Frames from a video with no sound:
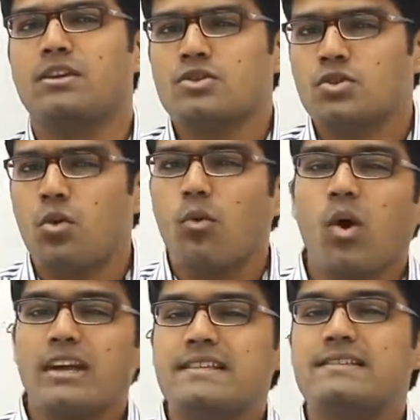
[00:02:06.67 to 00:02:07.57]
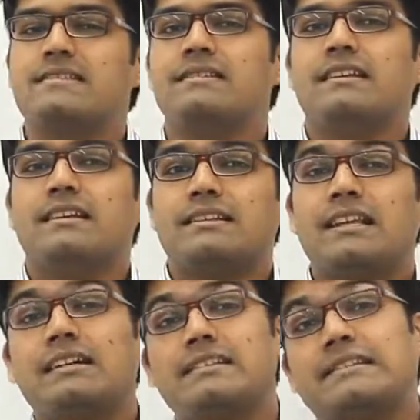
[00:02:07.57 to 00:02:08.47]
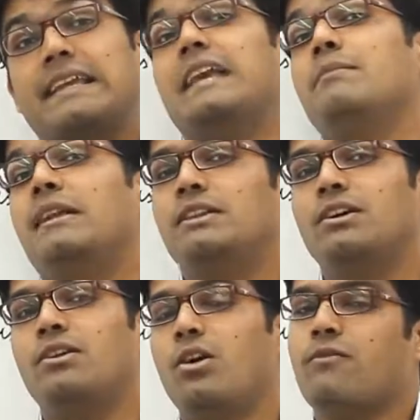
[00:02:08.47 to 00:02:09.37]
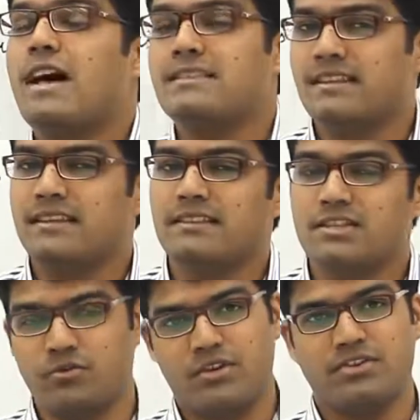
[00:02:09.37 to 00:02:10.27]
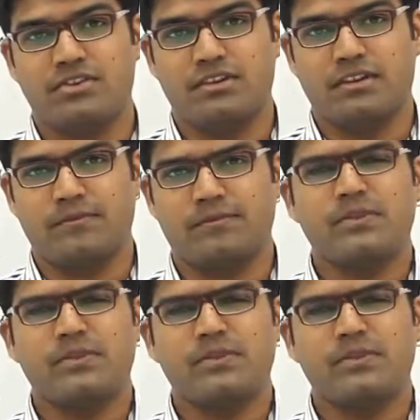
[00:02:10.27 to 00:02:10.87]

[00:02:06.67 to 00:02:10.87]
So what is the second method of answering this question here?